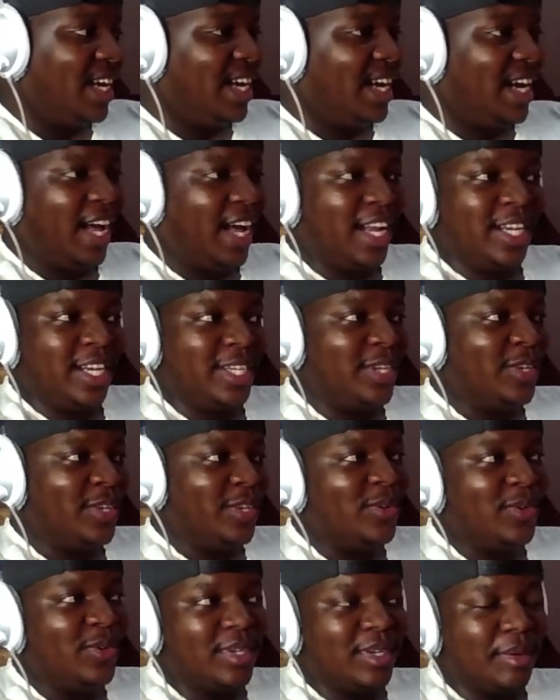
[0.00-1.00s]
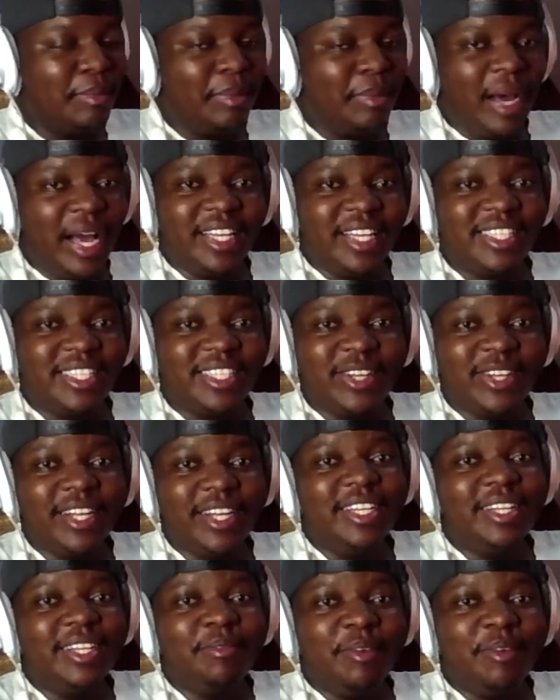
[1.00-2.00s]
Uh, the dude with the bikes
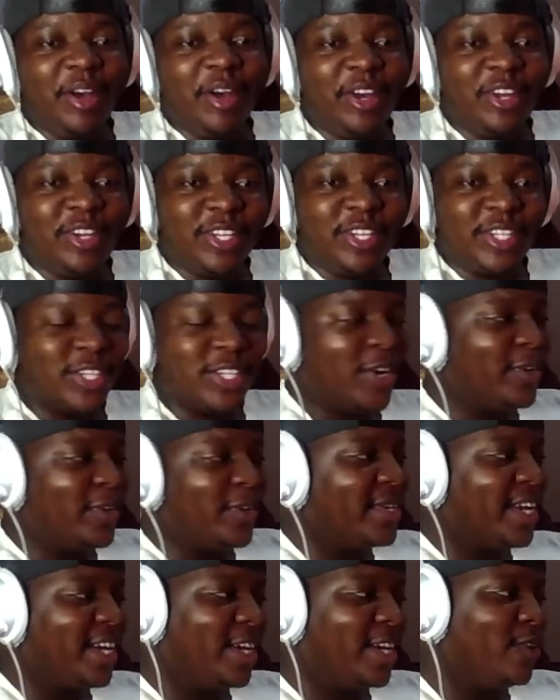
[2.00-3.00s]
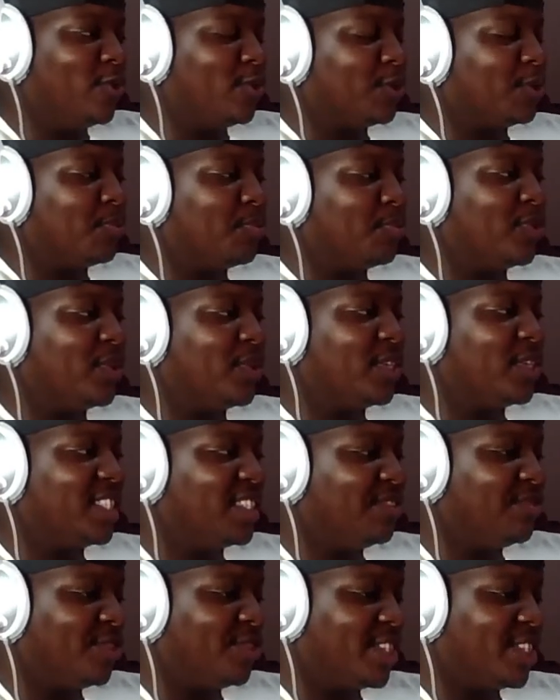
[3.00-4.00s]
under under shoulder, he was
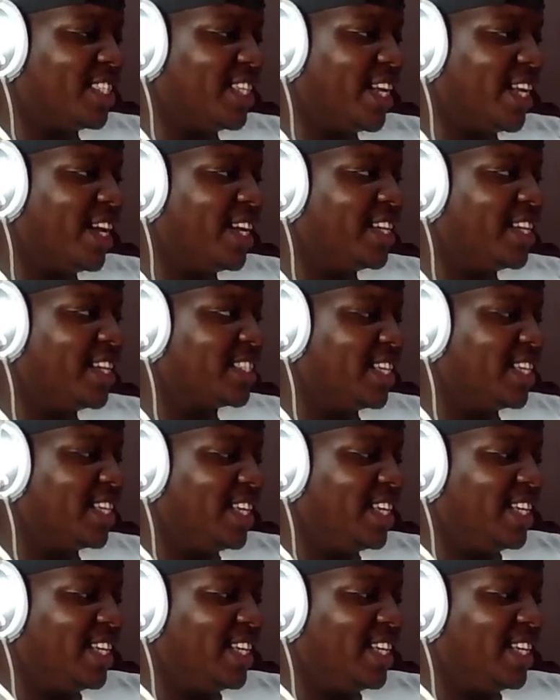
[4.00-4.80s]
preaching for days.